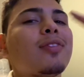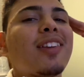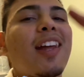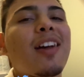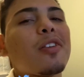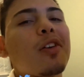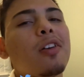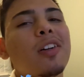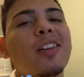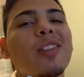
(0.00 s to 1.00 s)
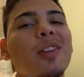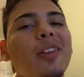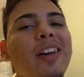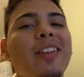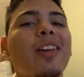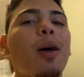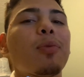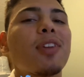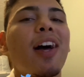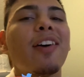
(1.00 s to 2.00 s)
Thank y'all. Until next time,
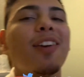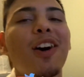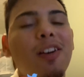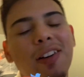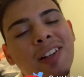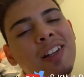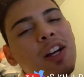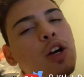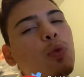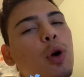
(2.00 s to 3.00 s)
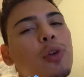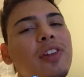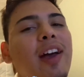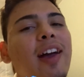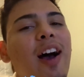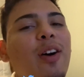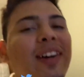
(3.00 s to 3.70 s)
sayonara. Rosé out.